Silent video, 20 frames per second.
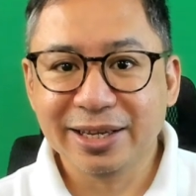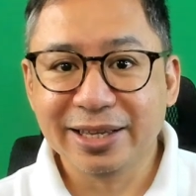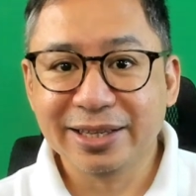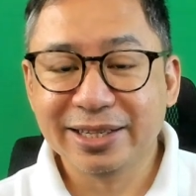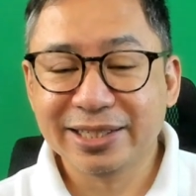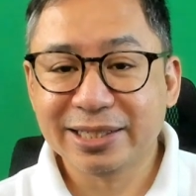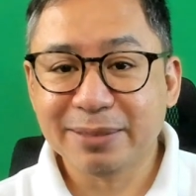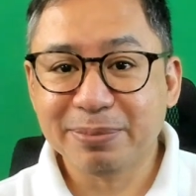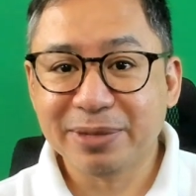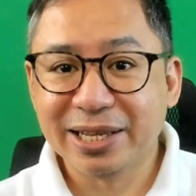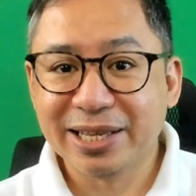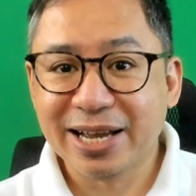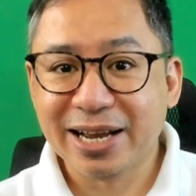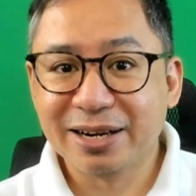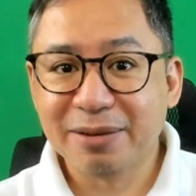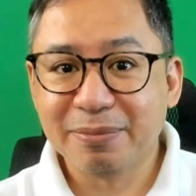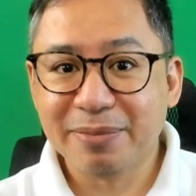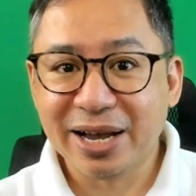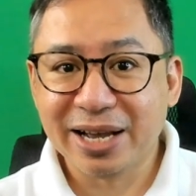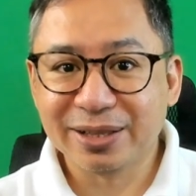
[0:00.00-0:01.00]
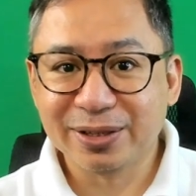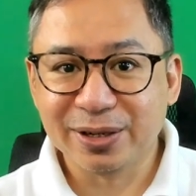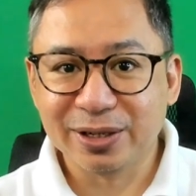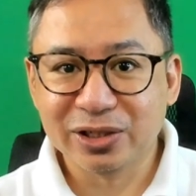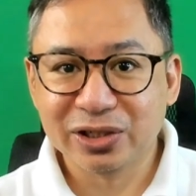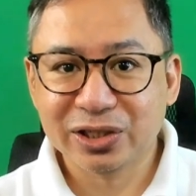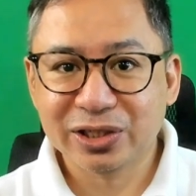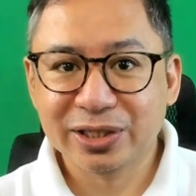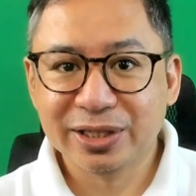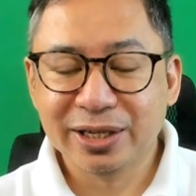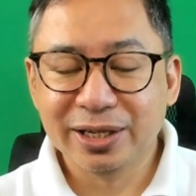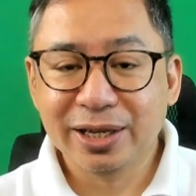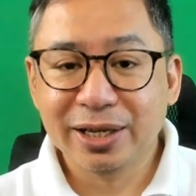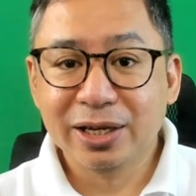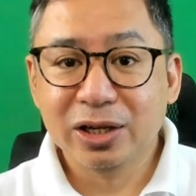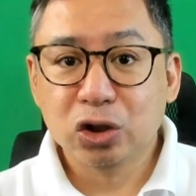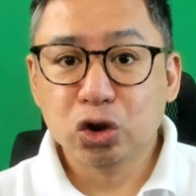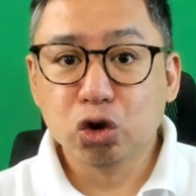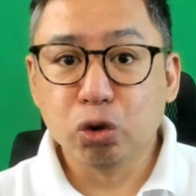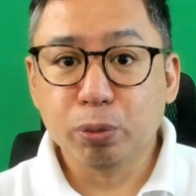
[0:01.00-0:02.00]
In disciplinary matters,
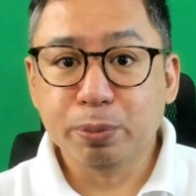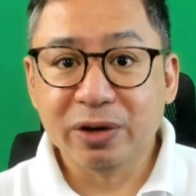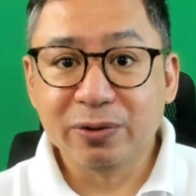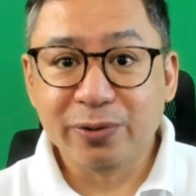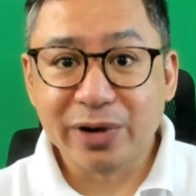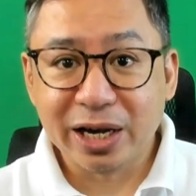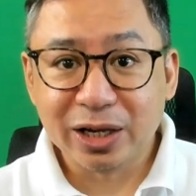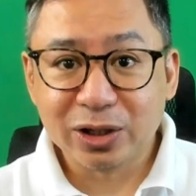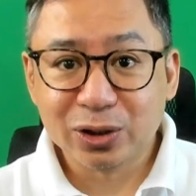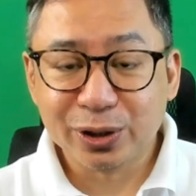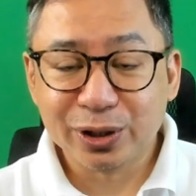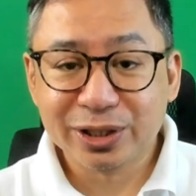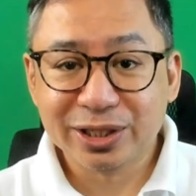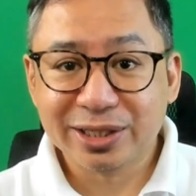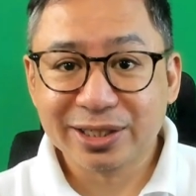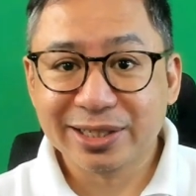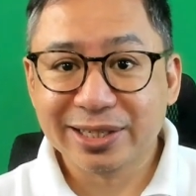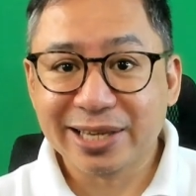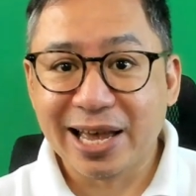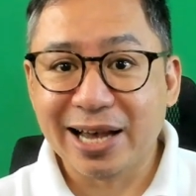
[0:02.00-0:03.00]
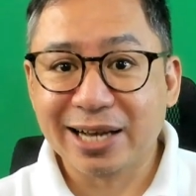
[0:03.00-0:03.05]
supervisors